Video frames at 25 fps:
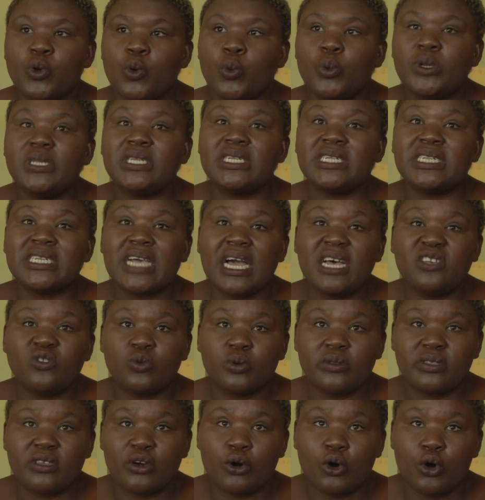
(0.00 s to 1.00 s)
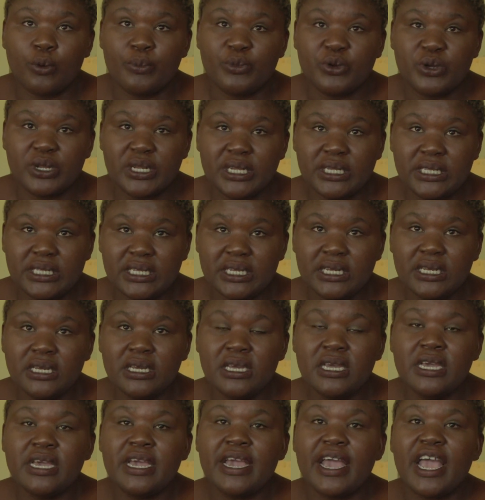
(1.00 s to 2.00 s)
We discuss with the community,
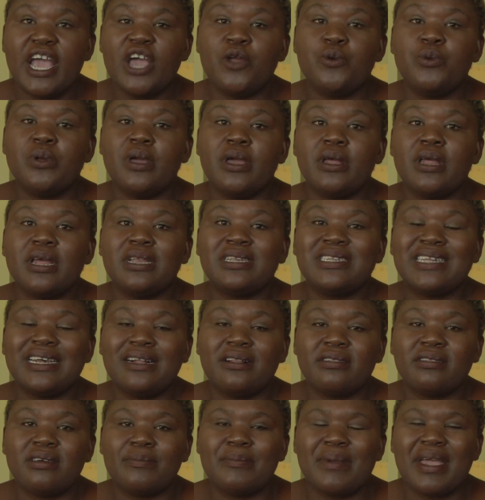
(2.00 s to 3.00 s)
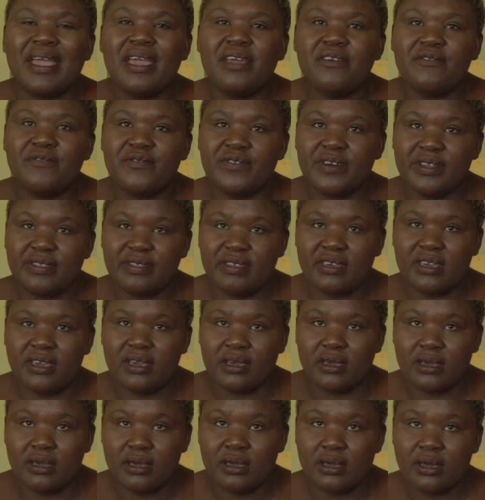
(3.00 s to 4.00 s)
and we tell them everything